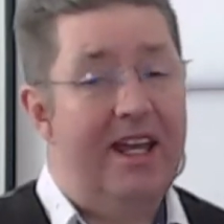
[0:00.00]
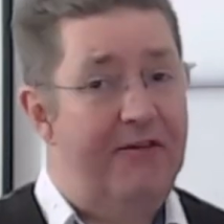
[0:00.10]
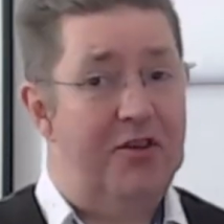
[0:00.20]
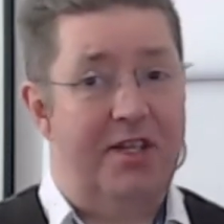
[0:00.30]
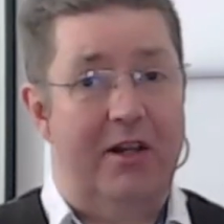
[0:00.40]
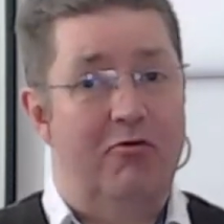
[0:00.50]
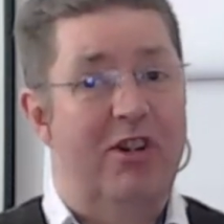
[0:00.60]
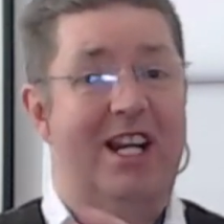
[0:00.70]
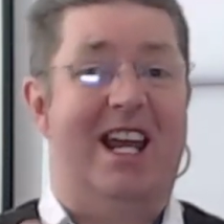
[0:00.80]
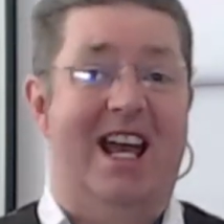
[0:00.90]
If you sell
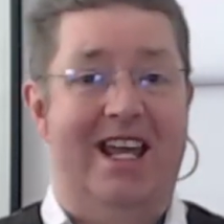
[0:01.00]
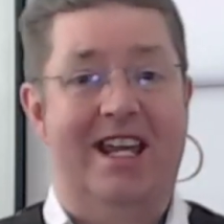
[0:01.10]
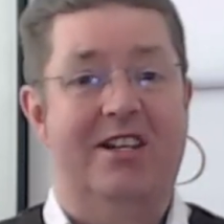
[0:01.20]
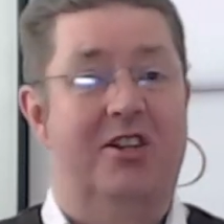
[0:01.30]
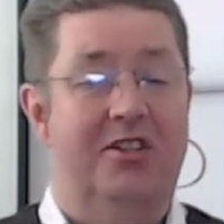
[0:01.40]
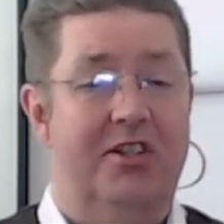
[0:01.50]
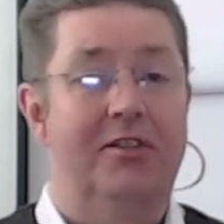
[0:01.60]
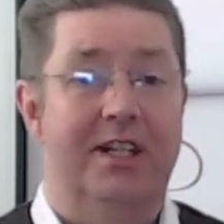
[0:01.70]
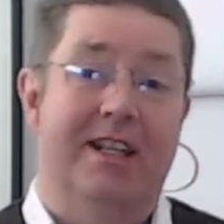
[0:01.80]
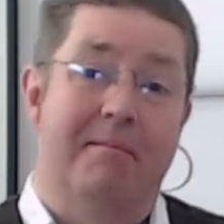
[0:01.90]
really high-end consulting,